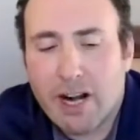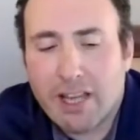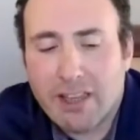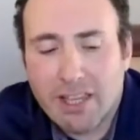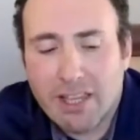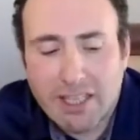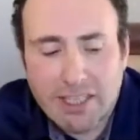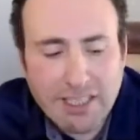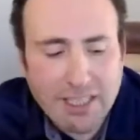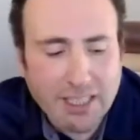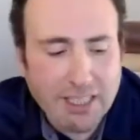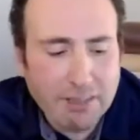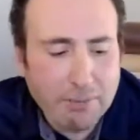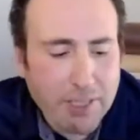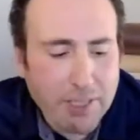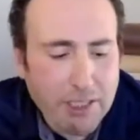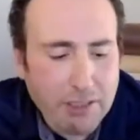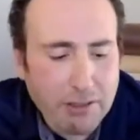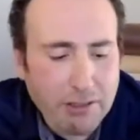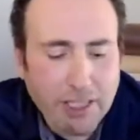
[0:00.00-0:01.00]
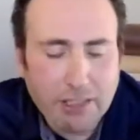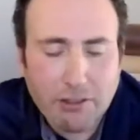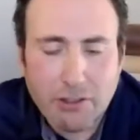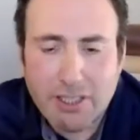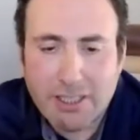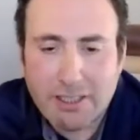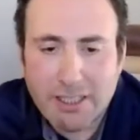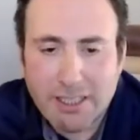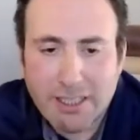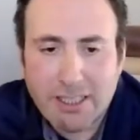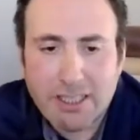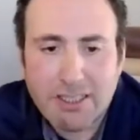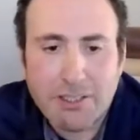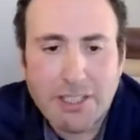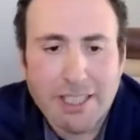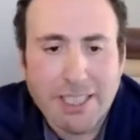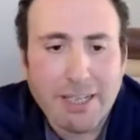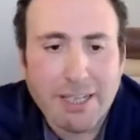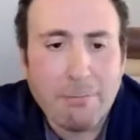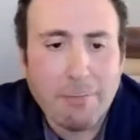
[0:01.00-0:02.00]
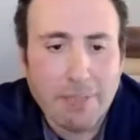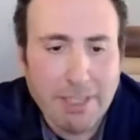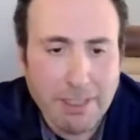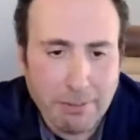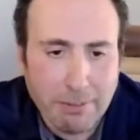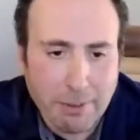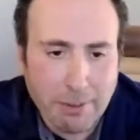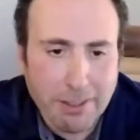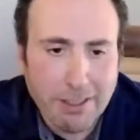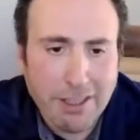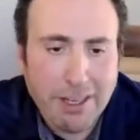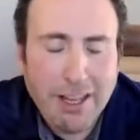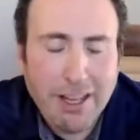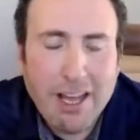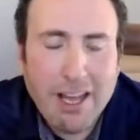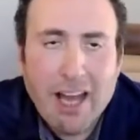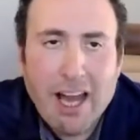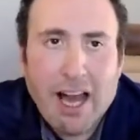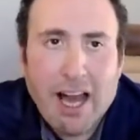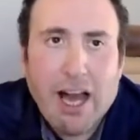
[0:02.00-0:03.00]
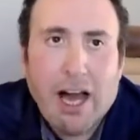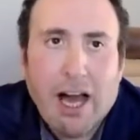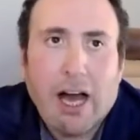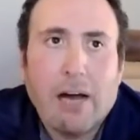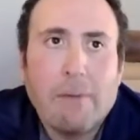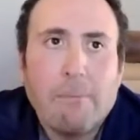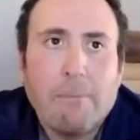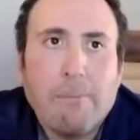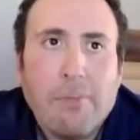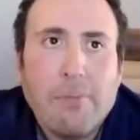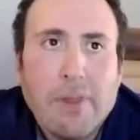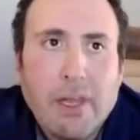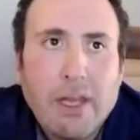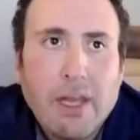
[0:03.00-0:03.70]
I think it's going to make sure that you can you're going to complete the book. Um,